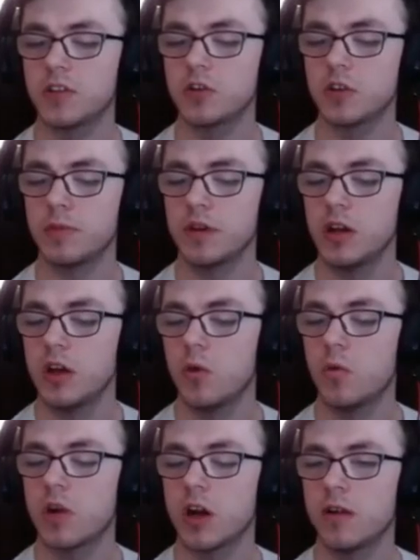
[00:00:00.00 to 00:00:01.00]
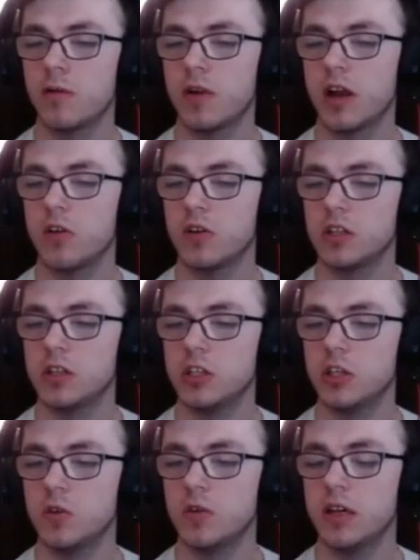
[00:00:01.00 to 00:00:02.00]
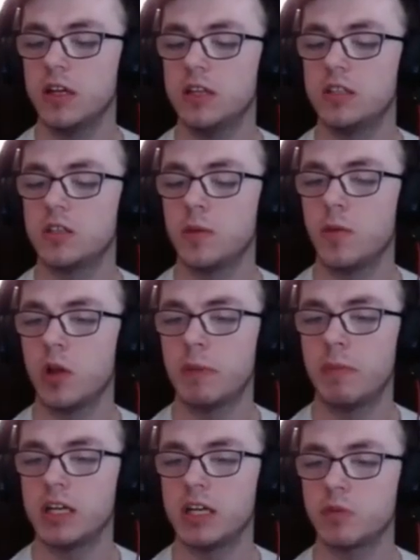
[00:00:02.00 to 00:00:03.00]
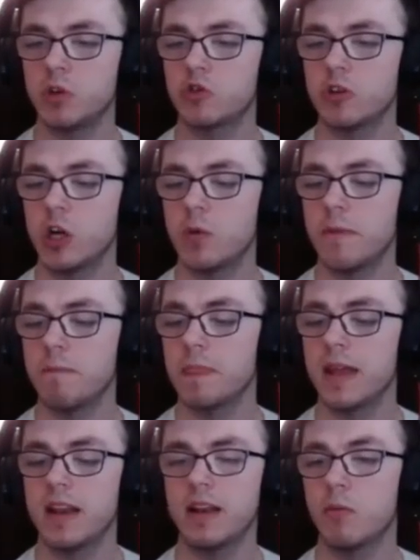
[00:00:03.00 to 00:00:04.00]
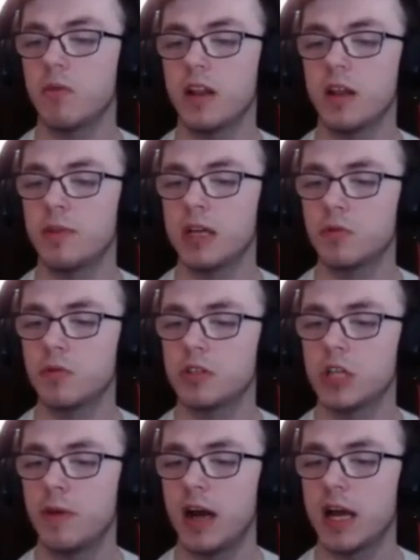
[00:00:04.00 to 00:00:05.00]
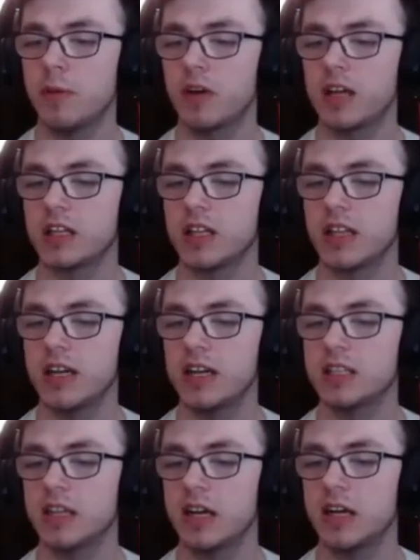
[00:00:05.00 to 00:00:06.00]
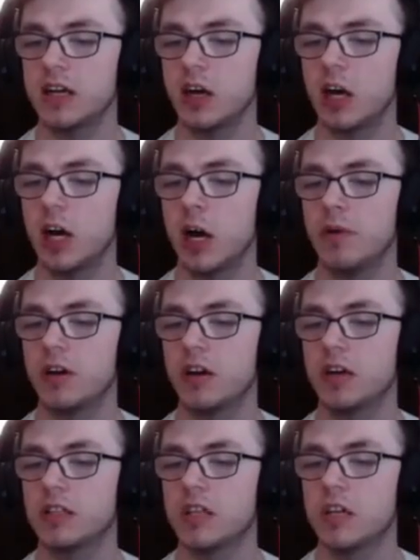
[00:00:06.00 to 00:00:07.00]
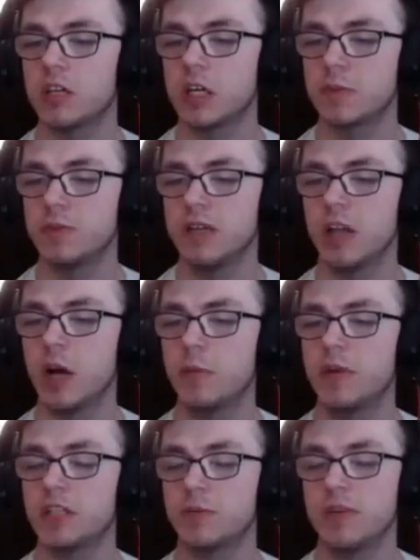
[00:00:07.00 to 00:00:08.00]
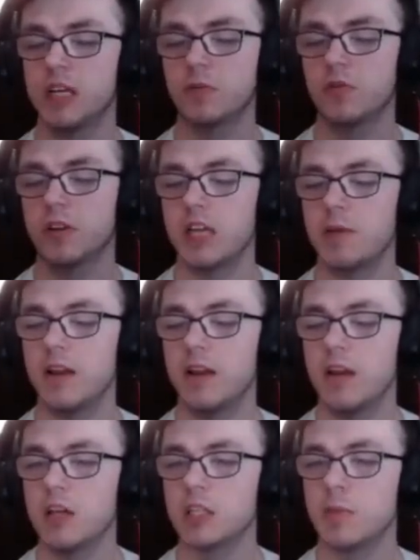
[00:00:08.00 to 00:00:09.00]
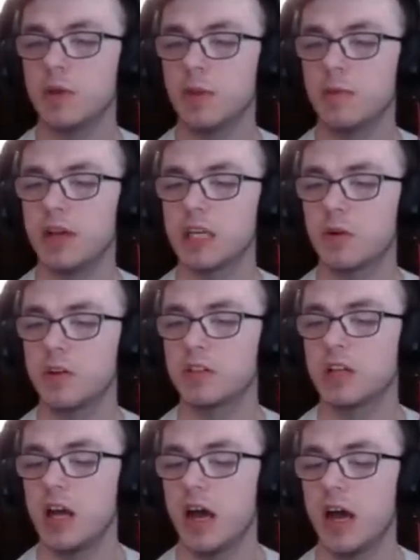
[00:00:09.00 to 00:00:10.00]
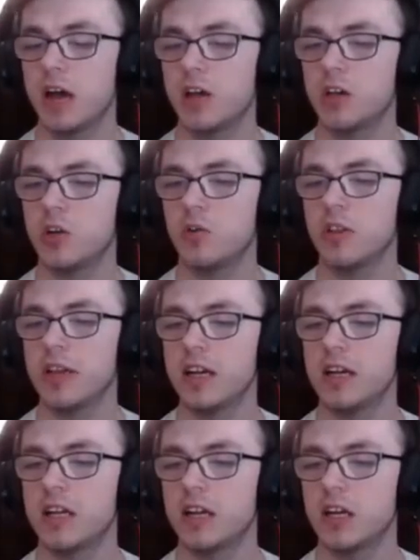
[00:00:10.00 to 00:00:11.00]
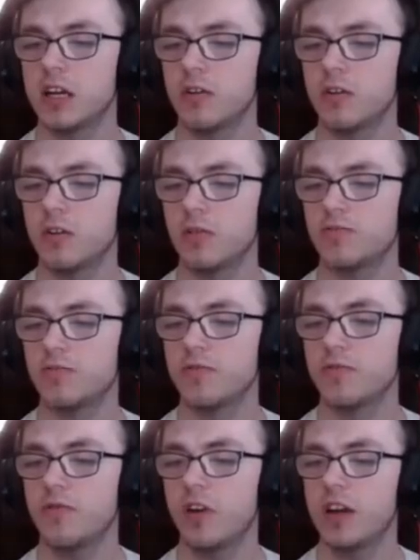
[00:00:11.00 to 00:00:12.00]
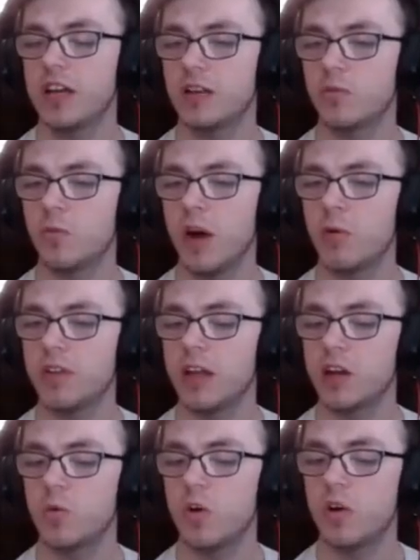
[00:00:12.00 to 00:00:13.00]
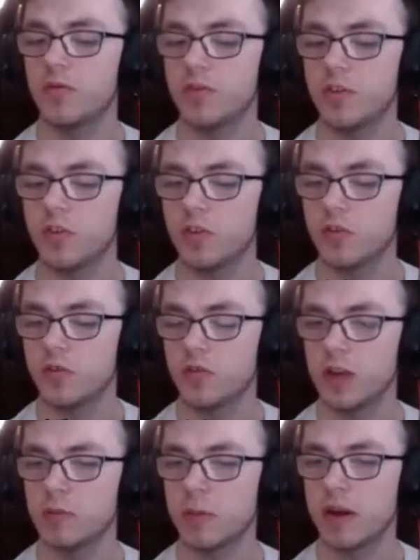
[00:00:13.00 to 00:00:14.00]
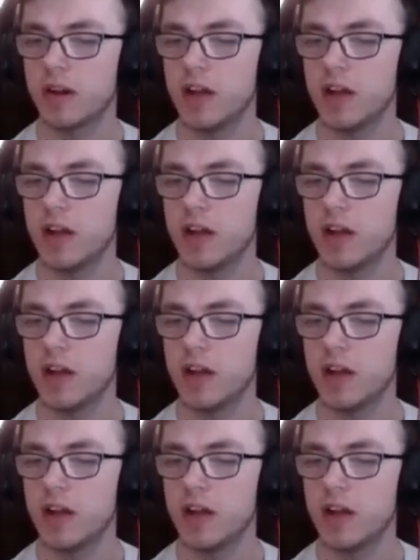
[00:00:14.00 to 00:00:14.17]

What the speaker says: are up, what I look to do is to pull up a Blast Bone straight away. And when now the Blast Bone's up, I am looking to light attack, uppercut. So I'll speed that up because the Blast Bone already came in. So pull up the Blast Bones, I'm going to do light attack. Oh, fucking, why won't that go off? Right, my bad.